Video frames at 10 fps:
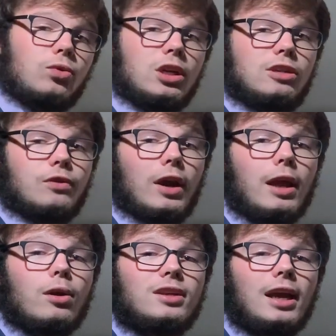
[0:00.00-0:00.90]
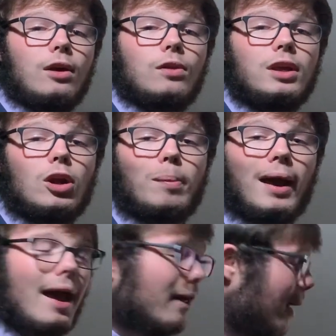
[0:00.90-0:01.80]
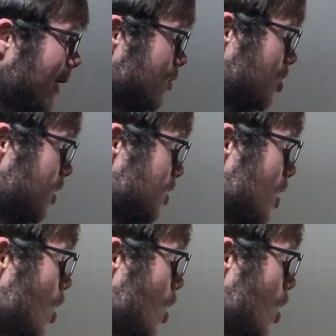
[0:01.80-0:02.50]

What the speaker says: Christopher, Entertainer of the Year by Allen Iverson's